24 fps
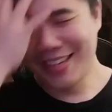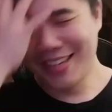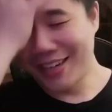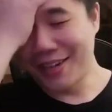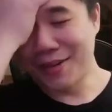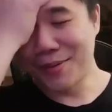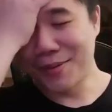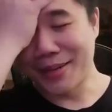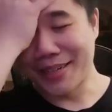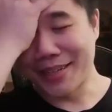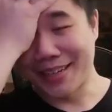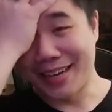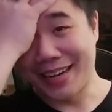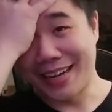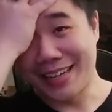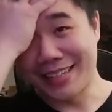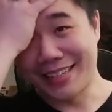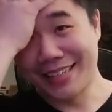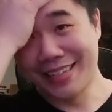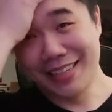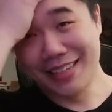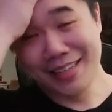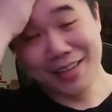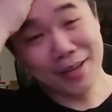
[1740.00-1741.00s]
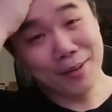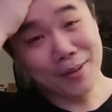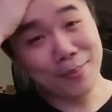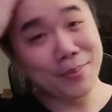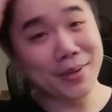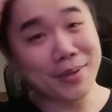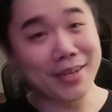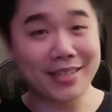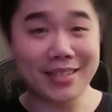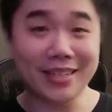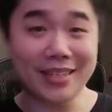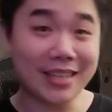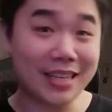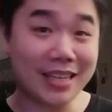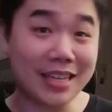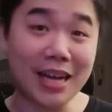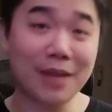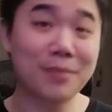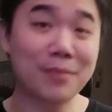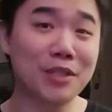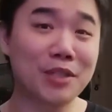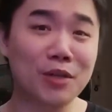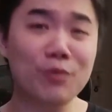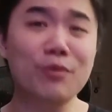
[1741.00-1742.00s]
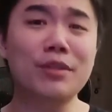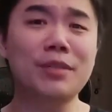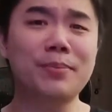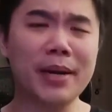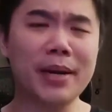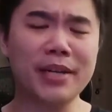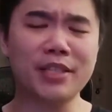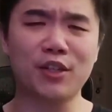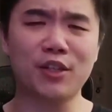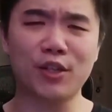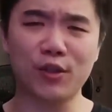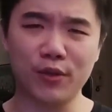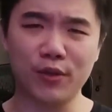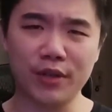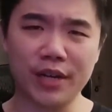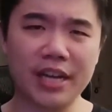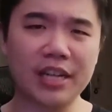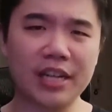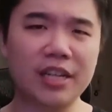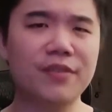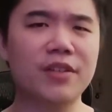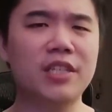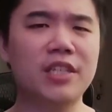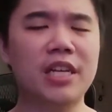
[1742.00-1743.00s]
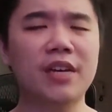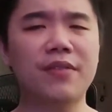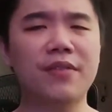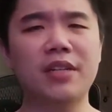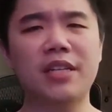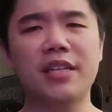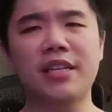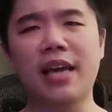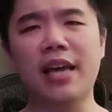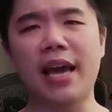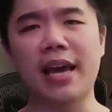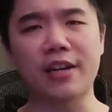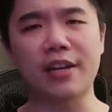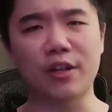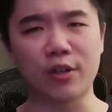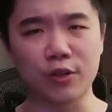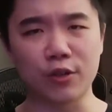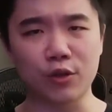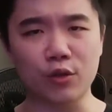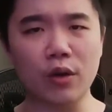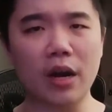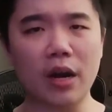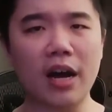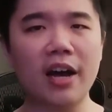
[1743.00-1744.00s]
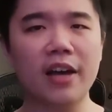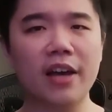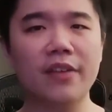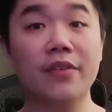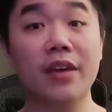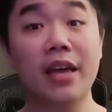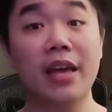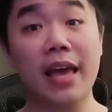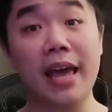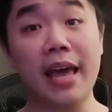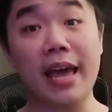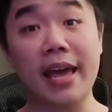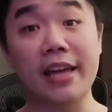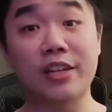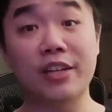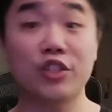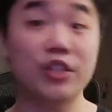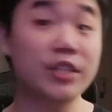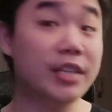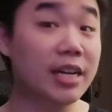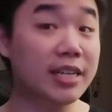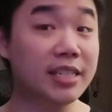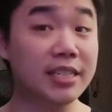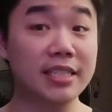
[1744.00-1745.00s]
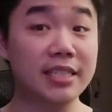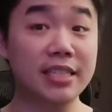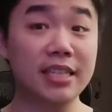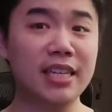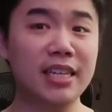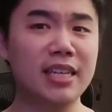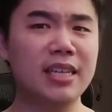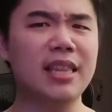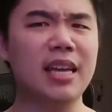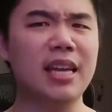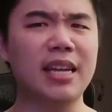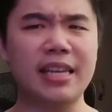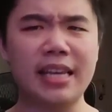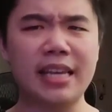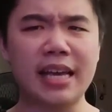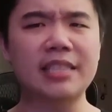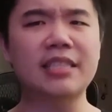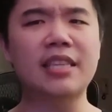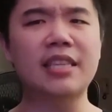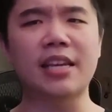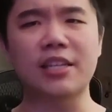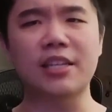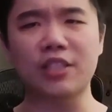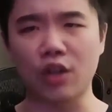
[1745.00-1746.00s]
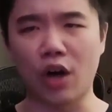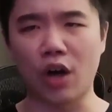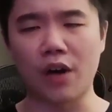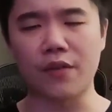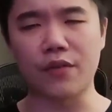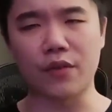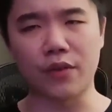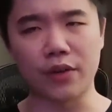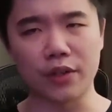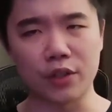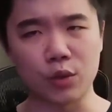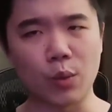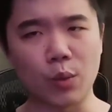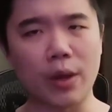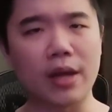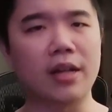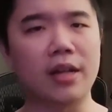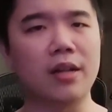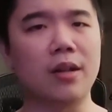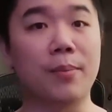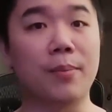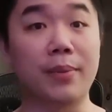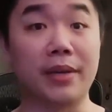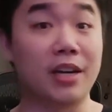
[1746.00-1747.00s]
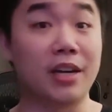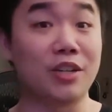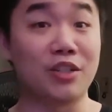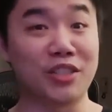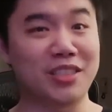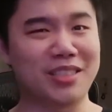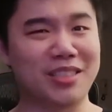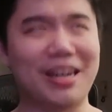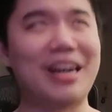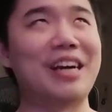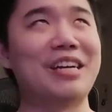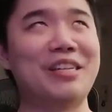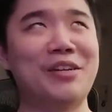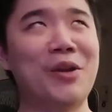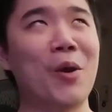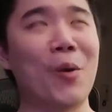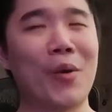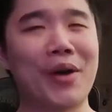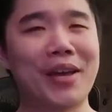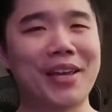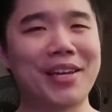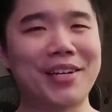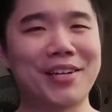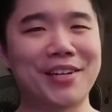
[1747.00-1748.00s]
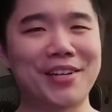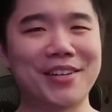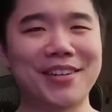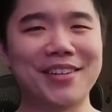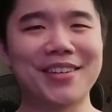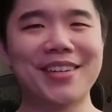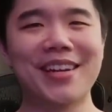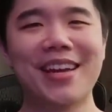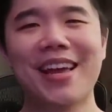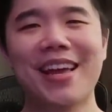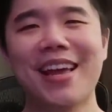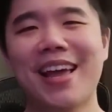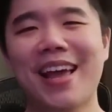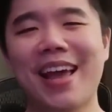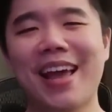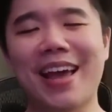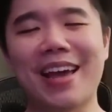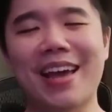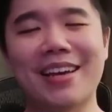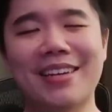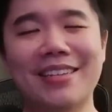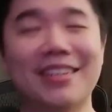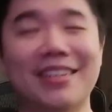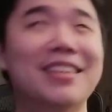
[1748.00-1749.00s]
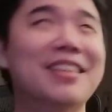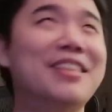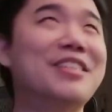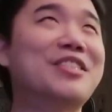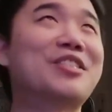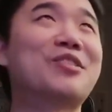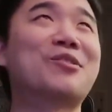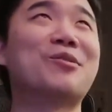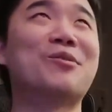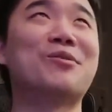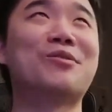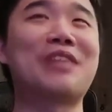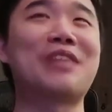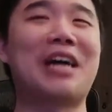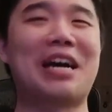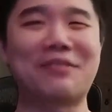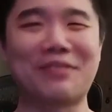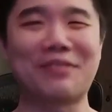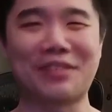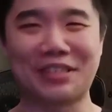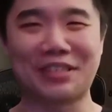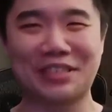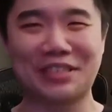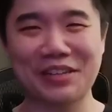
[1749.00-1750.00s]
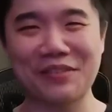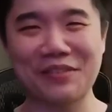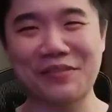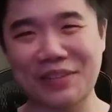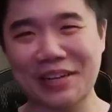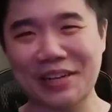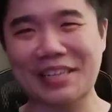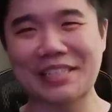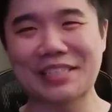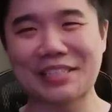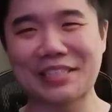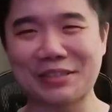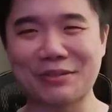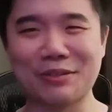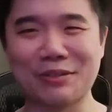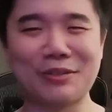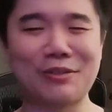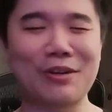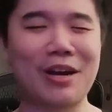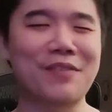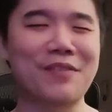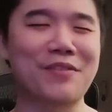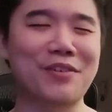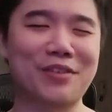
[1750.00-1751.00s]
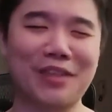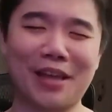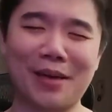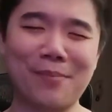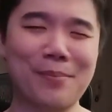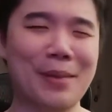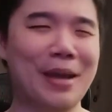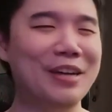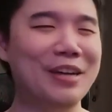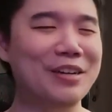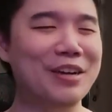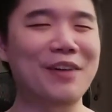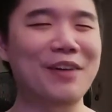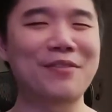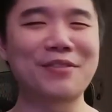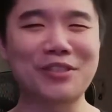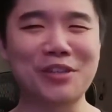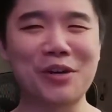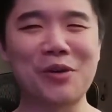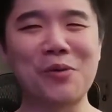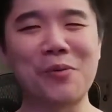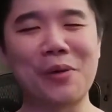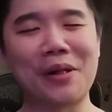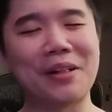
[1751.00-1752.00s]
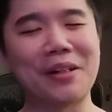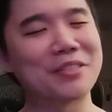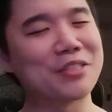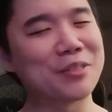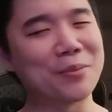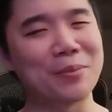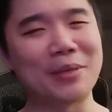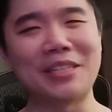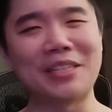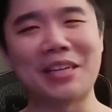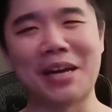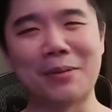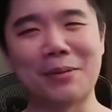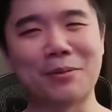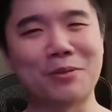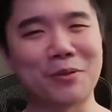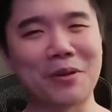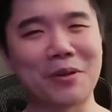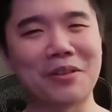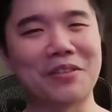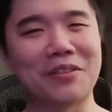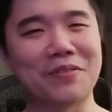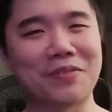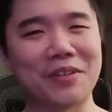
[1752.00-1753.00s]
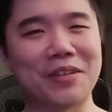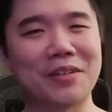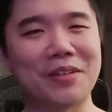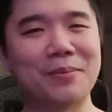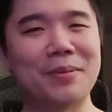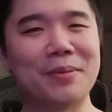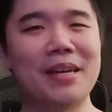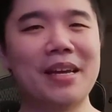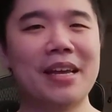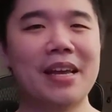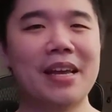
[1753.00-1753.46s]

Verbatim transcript: Oh my god. But he comes to respect her creativity and her drive, and she got to see that he has things to offer as well, beyond just annoying her. And the screwdriver, the freaking screwdriver, that paid off so well so many times throughout the film.